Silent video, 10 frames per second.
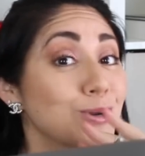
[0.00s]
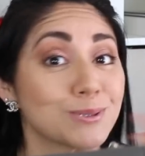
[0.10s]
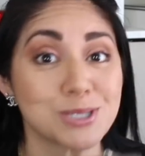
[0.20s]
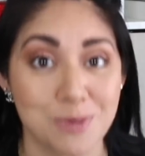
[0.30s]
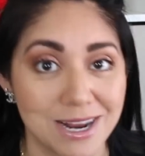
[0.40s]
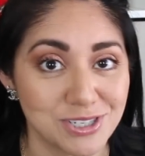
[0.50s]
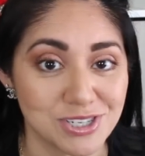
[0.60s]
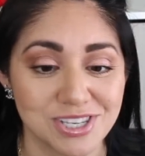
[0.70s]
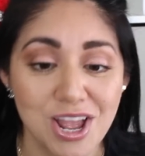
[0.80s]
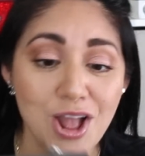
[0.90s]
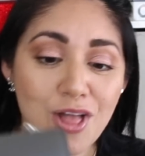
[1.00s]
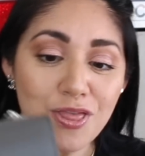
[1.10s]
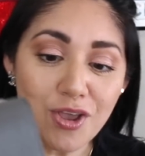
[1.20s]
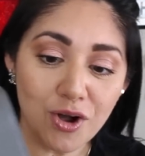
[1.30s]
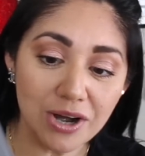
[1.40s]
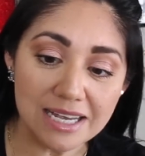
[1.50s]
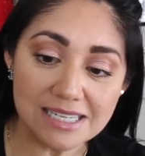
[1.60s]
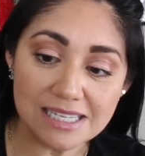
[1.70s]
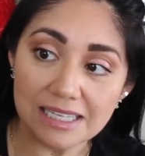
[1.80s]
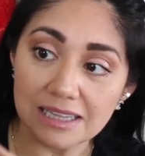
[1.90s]
no scratches there
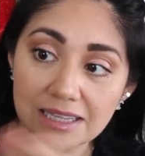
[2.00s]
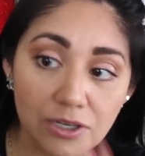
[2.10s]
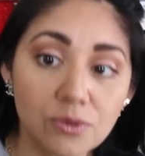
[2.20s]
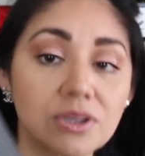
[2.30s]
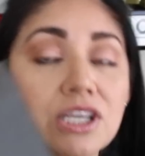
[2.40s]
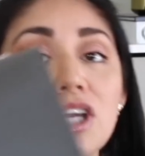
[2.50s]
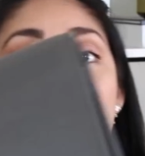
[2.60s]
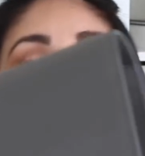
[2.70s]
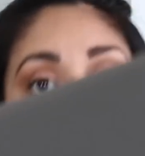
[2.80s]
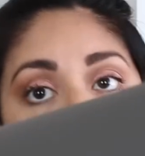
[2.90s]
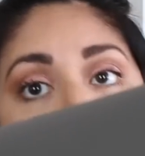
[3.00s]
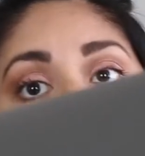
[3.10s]
is literally no